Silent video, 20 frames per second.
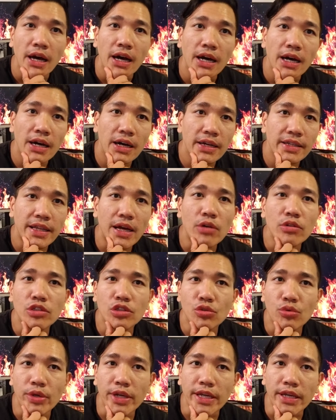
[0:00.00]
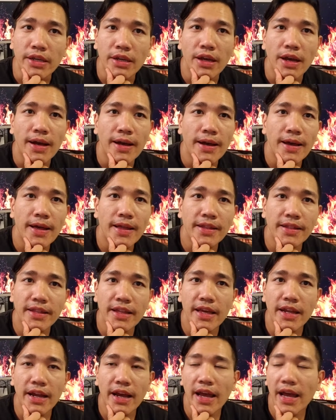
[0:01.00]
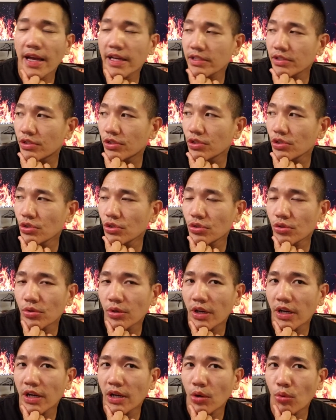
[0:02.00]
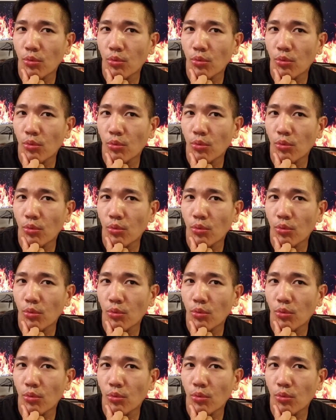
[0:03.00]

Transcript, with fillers: Uh, that was quick, and then I had to uh,